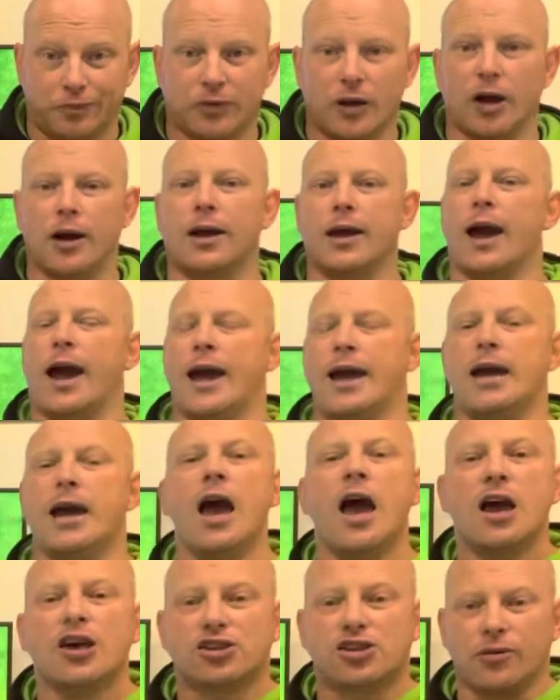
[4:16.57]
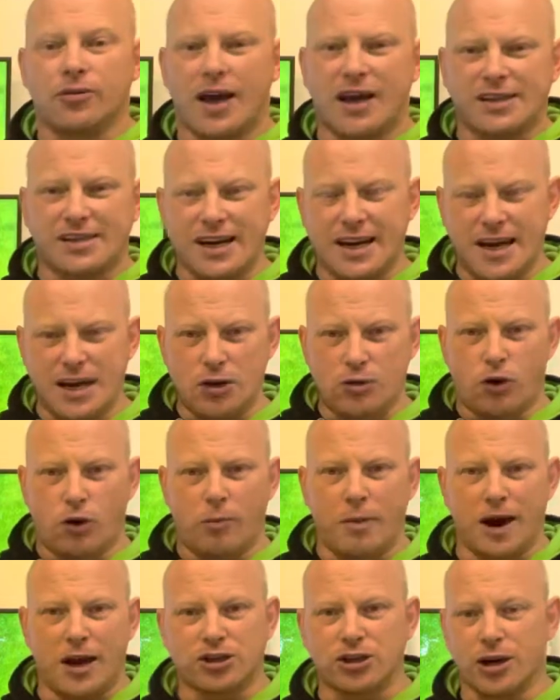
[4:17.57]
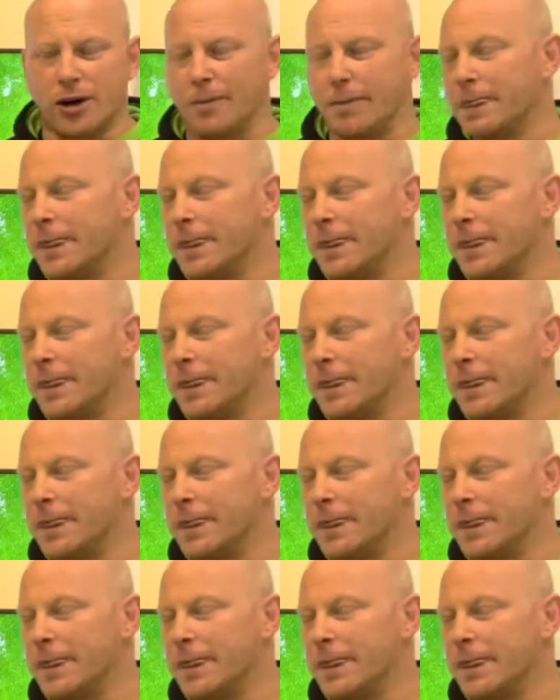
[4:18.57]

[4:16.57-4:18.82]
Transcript: okay? So that's an equal measure.